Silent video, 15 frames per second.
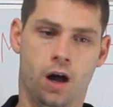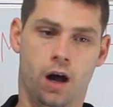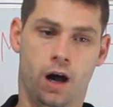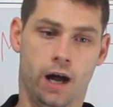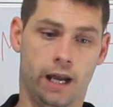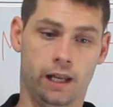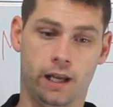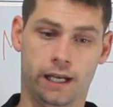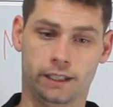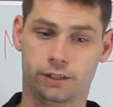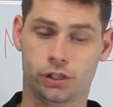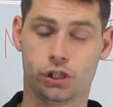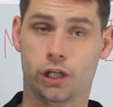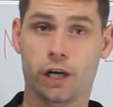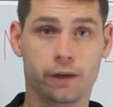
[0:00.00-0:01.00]
I like
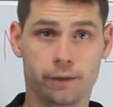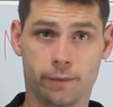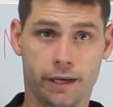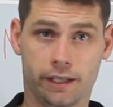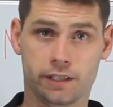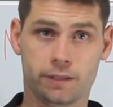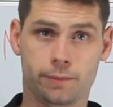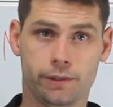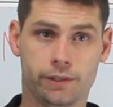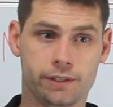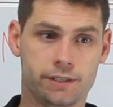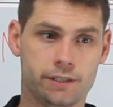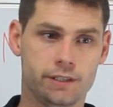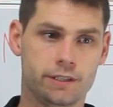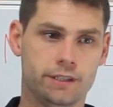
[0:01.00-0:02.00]
sharing my
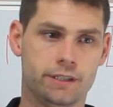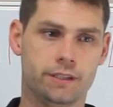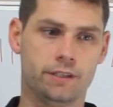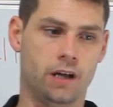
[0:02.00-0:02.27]
experiences.